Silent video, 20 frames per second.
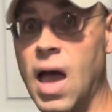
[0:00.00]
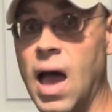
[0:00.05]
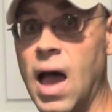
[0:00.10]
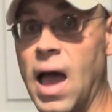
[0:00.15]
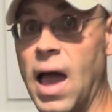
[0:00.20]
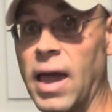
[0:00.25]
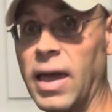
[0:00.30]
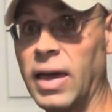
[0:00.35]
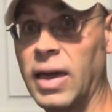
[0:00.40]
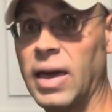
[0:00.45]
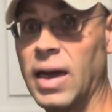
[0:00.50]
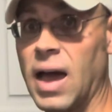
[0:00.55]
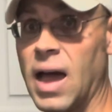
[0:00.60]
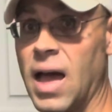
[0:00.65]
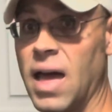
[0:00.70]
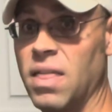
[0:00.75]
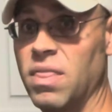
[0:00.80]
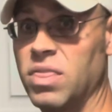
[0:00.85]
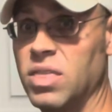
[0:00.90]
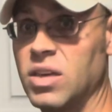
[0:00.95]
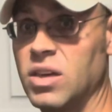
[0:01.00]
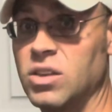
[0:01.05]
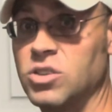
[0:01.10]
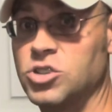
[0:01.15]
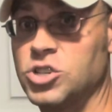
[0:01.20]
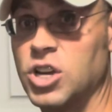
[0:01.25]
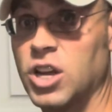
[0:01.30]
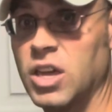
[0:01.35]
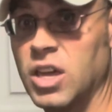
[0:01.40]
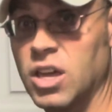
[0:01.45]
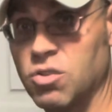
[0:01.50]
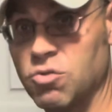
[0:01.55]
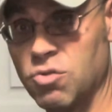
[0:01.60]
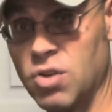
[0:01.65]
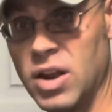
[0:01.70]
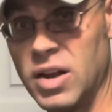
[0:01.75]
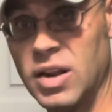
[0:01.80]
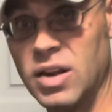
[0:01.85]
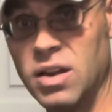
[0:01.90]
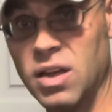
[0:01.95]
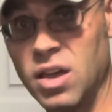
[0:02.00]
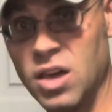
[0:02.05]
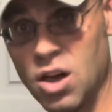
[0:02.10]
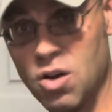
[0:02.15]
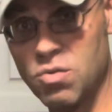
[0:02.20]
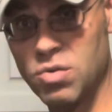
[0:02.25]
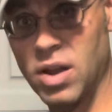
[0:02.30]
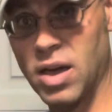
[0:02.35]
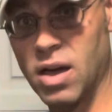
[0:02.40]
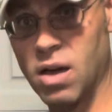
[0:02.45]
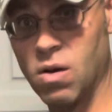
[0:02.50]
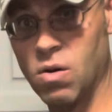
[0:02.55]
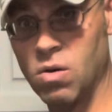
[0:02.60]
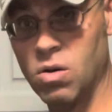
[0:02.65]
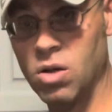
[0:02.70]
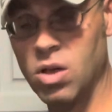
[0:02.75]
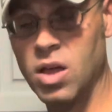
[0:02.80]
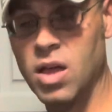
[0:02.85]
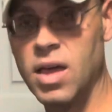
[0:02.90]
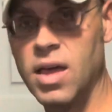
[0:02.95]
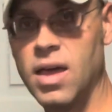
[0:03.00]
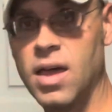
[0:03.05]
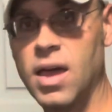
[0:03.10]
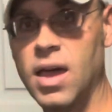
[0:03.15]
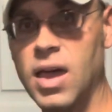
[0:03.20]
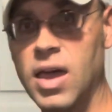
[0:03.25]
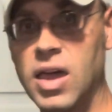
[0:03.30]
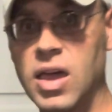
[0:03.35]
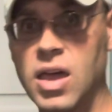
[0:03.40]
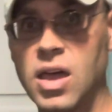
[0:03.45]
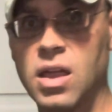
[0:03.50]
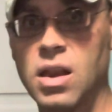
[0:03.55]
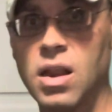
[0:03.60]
I got the chicken ready to go now, and